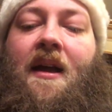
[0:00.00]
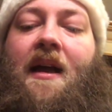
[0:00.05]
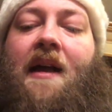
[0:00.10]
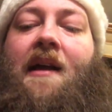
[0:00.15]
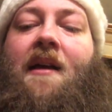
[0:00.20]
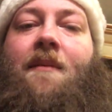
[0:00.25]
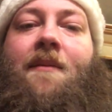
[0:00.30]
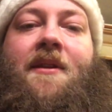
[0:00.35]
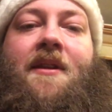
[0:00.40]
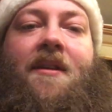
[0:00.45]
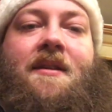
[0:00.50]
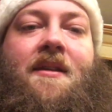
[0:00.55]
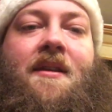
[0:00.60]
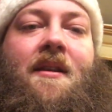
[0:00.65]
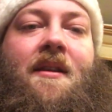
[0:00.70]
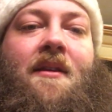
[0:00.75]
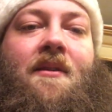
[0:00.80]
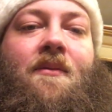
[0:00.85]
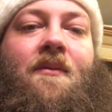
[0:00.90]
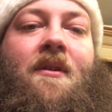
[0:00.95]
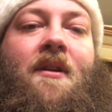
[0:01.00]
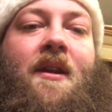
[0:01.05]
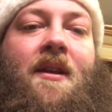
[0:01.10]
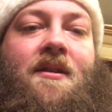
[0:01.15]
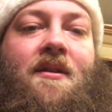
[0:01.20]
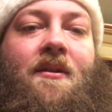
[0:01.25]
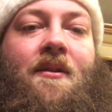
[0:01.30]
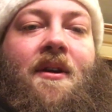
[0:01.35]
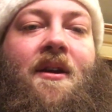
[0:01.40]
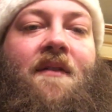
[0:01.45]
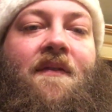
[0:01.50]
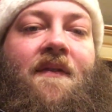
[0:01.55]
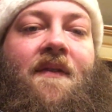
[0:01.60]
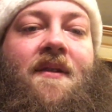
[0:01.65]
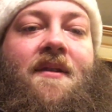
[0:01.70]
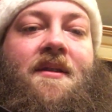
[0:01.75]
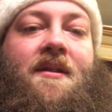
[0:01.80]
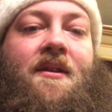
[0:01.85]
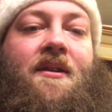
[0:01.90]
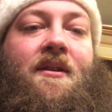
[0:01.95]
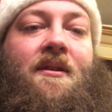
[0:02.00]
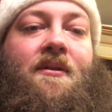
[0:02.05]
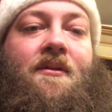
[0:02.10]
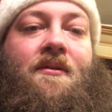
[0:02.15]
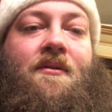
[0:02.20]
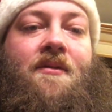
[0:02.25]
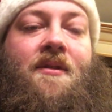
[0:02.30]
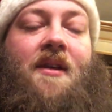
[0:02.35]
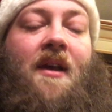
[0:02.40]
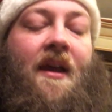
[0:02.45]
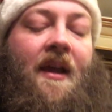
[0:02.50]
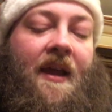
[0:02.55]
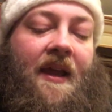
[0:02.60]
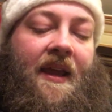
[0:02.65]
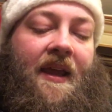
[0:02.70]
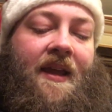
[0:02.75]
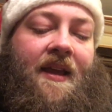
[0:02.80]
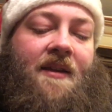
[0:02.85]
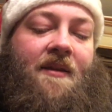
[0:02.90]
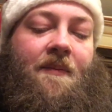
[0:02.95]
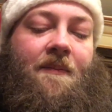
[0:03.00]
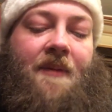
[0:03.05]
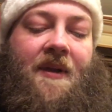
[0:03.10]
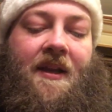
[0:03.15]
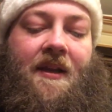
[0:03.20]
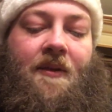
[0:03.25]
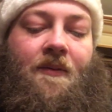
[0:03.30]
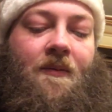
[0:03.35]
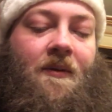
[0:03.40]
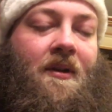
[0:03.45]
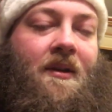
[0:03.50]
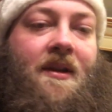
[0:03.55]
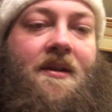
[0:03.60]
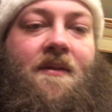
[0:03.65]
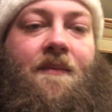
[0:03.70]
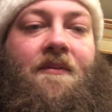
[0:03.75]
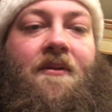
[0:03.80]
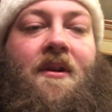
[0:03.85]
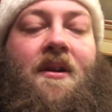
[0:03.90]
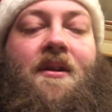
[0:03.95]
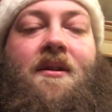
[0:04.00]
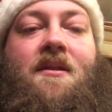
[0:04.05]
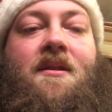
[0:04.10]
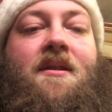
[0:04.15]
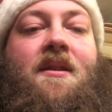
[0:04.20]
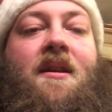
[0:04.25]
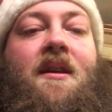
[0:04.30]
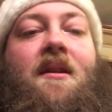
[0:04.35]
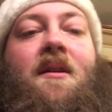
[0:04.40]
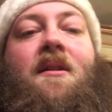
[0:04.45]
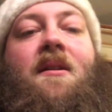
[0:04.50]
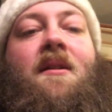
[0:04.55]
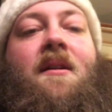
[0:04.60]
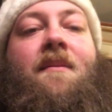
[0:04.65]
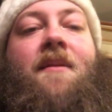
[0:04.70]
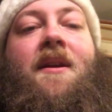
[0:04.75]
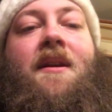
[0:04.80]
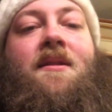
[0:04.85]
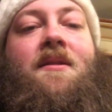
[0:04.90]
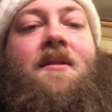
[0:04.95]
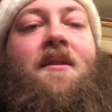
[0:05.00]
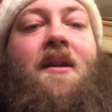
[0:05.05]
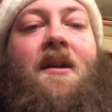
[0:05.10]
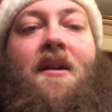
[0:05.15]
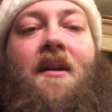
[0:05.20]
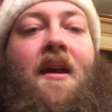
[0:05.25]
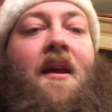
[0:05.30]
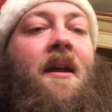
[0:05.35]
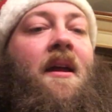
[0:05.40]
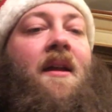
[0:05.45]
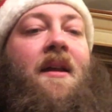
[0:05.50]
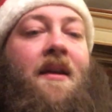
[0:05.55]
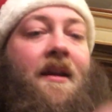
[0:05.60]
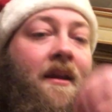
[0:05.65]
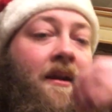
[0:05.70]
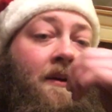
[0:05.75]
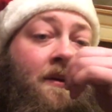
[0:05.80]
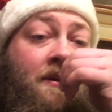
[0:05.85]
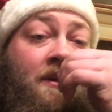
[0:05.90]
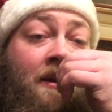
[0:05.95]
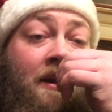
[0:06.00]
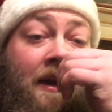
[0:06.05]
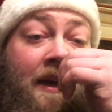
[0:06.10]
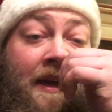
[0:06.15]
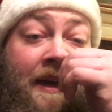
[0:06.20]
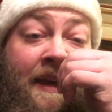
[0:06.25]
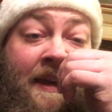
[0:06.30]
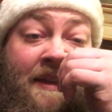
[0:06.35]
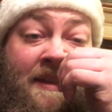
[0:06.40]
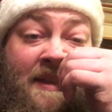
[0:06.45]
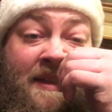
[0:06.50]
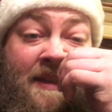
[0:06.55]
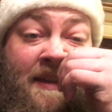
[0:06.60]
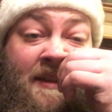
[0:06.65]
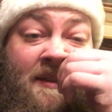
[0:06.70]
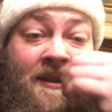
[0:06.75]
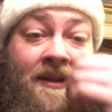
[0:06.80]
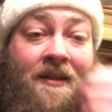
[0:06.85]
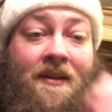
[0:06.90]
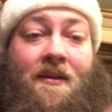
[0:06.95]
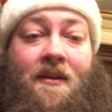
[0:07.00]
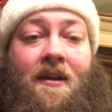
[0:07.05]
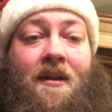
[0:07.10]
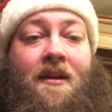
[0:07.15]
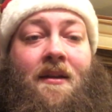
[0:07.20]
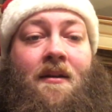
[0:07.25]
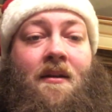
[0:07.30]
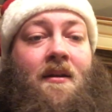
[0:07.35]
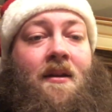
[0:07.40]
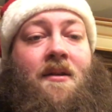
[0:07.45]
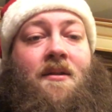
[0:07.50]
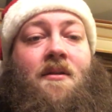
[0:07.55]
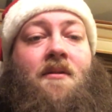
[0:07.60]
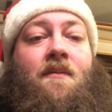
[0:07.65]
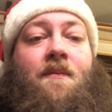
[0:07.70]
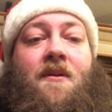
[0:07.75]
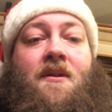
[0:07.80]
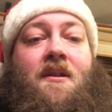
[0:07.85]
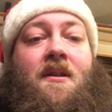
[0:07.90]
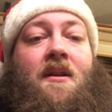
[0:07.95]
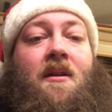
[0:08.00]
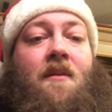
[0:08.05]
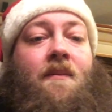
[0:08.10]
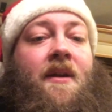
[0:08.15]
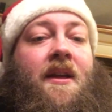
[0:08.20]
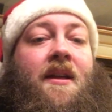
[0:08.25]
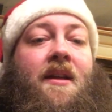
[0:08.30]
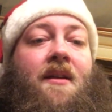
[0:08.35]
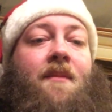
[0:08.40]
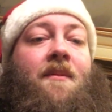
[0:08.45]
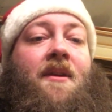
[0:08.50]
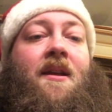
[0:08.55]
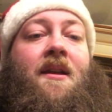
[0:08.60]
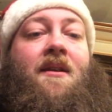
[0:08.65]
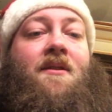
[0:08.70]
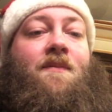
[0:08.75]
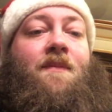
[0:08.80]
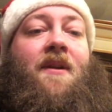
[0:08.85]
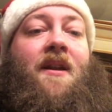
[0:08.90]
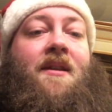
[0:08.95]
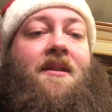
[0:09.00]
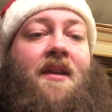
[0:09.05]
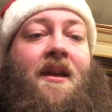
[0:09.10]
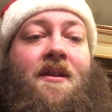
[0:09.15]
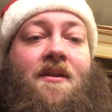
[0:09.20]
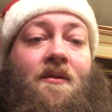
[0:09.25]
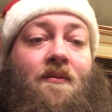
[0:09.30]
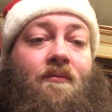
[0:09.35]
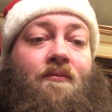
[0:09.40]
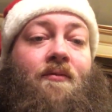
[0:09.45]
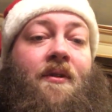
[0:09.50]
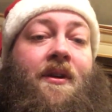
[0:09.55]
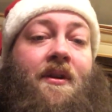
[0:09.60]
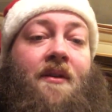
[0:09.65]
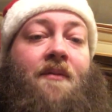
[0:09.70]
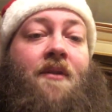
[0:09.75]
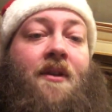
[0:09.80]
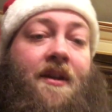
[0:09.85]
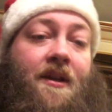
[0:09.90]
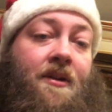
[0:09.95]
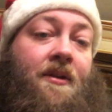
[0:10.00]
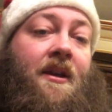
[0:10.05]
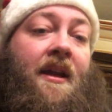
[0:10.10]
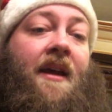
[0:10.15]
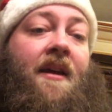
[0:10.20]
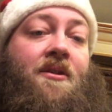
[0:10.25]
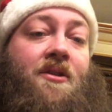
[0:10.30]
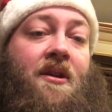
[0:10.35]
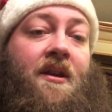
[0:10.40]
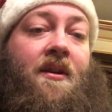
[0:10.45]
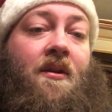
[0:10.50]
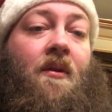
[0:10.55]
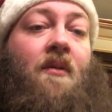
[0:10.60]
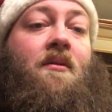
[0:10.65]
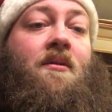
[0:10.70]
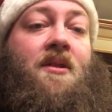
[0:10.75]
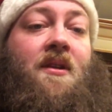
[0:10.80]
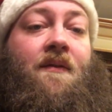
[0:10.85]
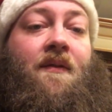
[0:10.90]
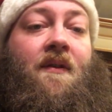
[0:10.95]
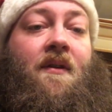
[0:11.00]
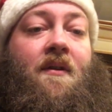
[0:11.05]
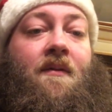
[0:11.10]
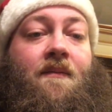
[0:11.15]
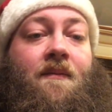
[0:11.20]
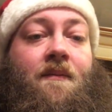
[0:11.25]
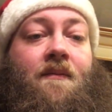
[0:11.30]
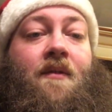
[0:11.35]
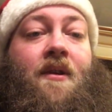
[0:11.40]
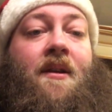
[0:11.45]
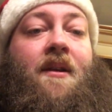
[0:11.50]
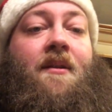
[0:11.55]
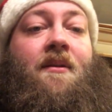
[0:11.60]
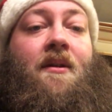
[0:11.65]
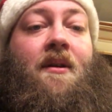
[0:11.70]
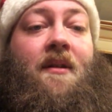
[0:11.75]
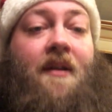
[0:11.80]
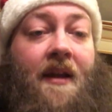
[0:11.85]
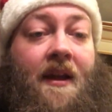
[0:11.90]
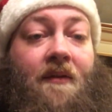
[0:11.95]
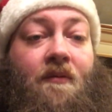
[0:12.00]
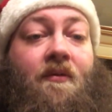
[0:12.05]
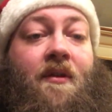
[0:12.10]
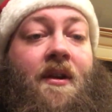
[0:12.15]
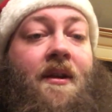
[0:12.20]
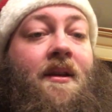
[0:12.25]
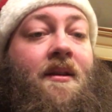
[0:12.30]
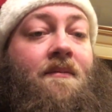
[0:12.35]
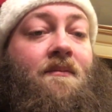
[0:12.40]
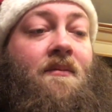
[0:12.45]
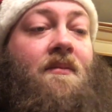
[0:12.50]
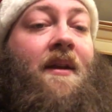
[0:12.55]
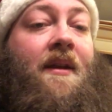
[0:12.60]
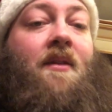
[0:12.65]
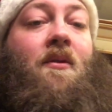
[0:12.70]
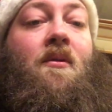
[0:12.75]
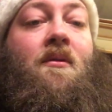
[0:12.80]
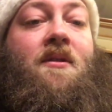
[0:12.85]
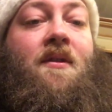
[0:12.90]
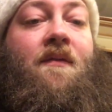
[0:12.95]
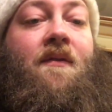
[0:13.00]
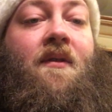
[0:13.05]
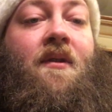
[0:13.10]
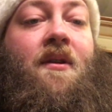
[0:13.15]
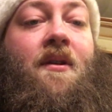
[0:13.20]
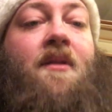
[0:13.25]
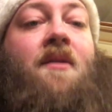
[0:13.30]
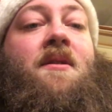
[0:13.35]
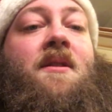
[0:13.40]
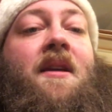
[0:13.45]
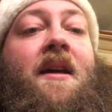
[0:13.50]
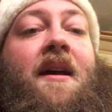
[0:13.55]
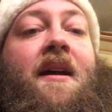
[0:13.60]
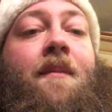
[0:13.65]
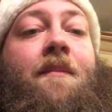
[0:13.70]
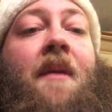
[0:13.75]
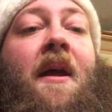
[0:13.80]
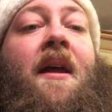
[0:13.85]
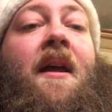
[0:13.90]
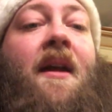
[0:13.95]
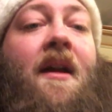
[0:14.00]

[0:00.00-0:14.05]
But this is another one. It's a lot of fun to use, and BD1 is a pretty good steel. I mean, it's not, it's not a high-end steel. It's not a super steel by any means, but it takes a really, really good edge, and it holds it for it holds it for a good time.